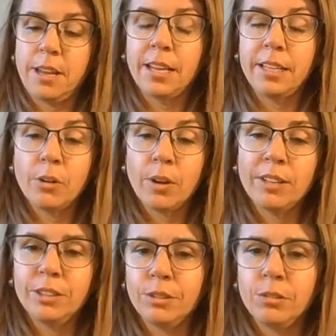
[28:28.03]
I know how
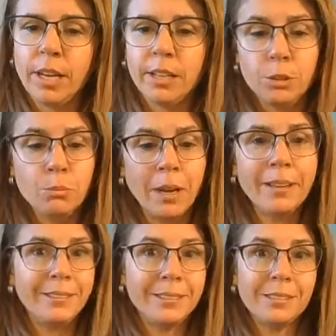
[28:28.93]
to do that. You
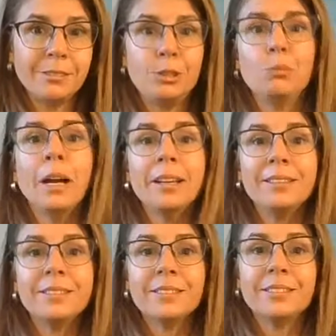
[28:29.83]
might, you might